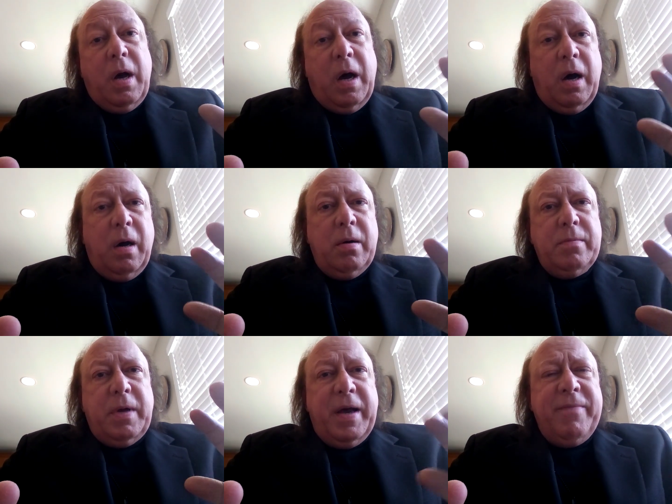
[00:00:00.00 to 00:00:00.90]
Uh,
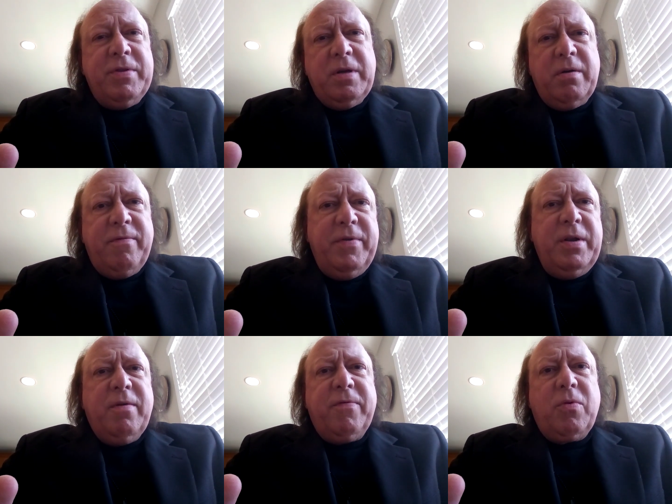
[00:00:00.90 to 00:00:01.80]
I haven't done a
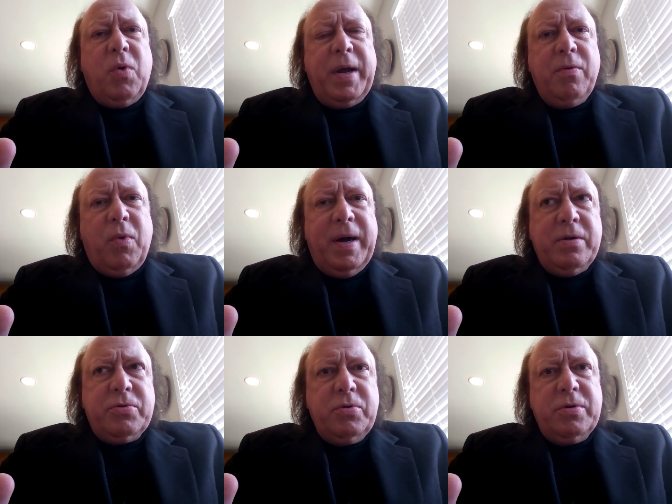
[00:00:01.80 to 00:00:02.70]
video for quite a
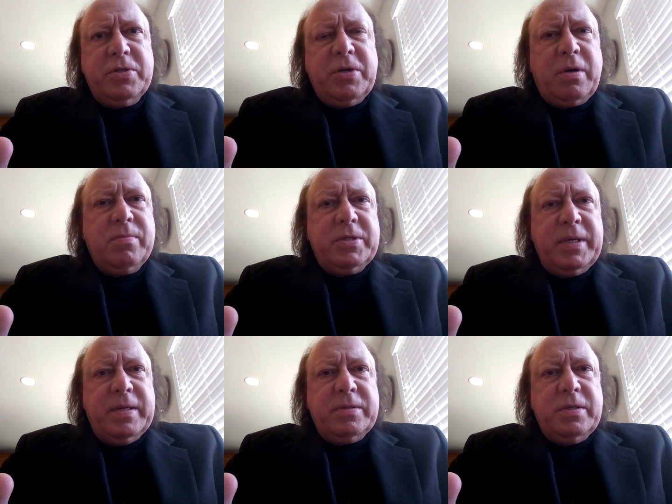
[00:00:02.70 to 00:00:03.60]
while due to
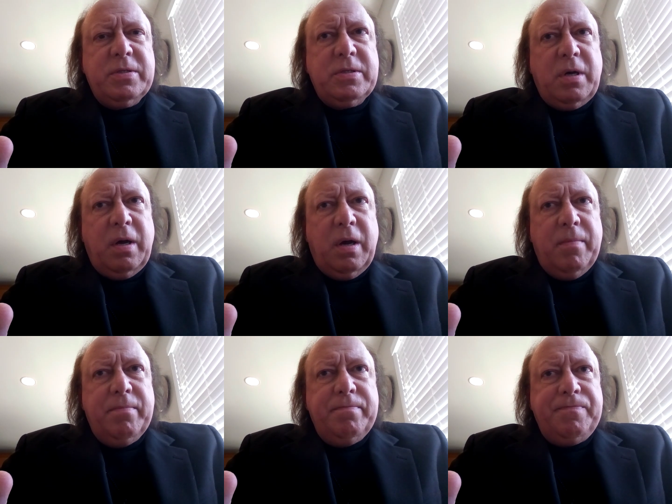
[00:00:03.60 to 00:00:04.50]
circumstances,
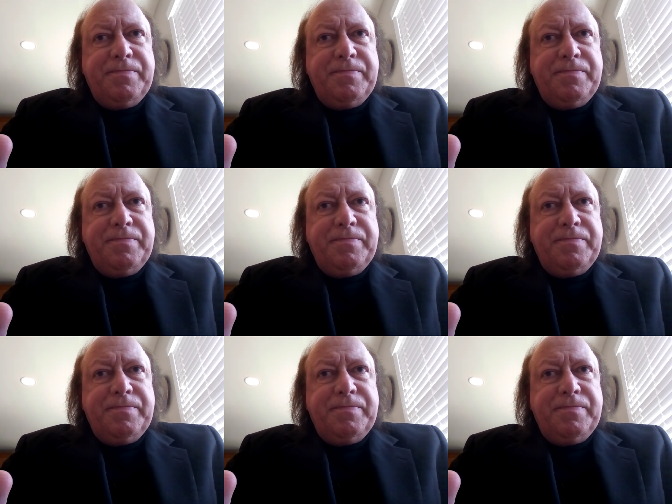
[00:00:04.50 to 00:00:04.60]
um,